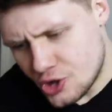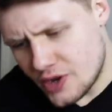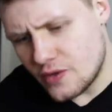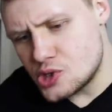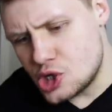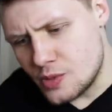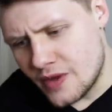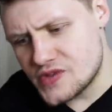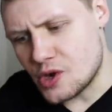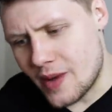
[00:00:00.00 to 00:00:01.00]
During those two
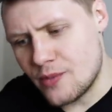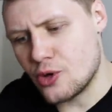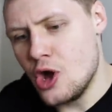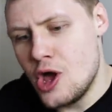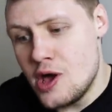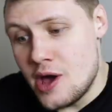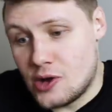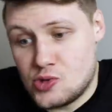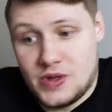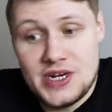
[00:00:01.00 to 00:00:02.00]
months, I remember
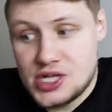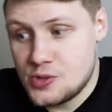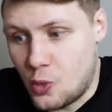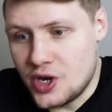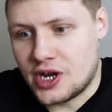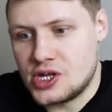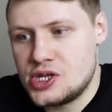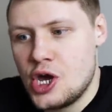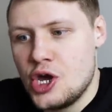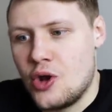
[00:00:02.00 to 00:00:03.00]
I was really disappointed
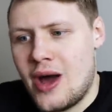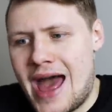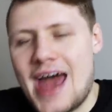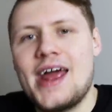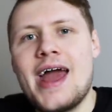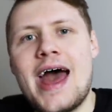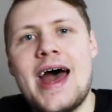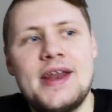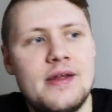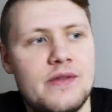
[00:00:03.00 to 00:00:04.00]
because, you know, had I
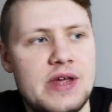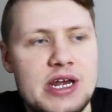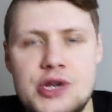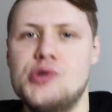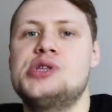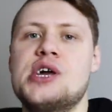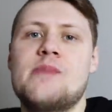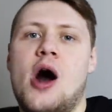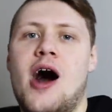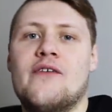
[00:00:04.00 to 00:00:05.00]
had the Two
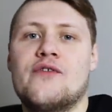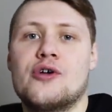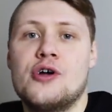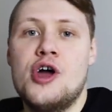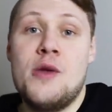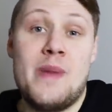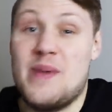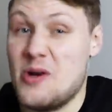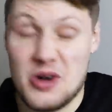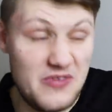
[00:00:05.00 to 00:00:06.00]
Sigma offer,
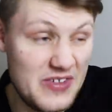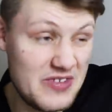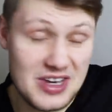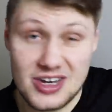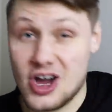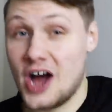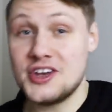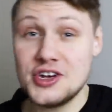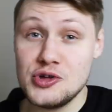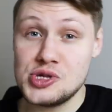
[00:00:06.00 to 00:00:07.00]
maybe I would have even
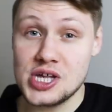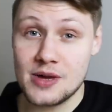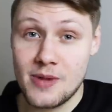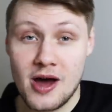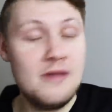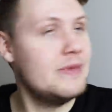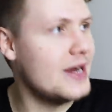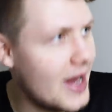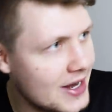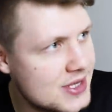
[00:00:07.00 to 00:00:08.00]
gone to Two Sigma.
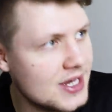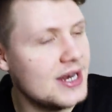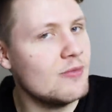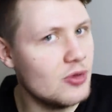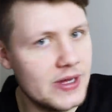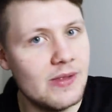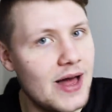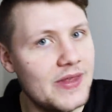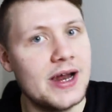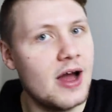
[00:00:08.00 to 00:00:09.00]
In hindsight, I'm really
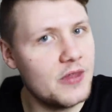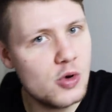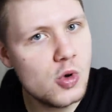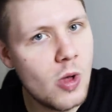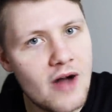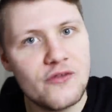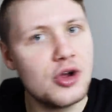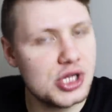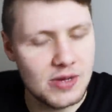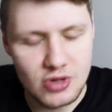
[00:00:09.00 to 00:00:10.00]
glad that I got the Google
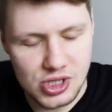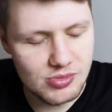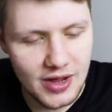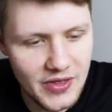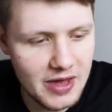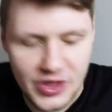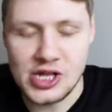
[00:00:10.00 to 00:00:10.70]
offer because I'm just, I think